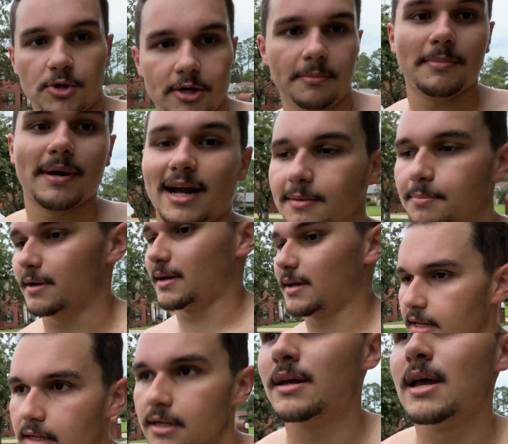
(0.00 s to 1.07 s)
come back. But
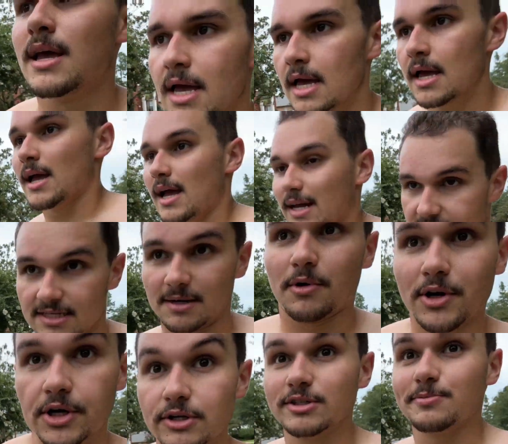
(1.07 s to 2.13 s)
as someone who used to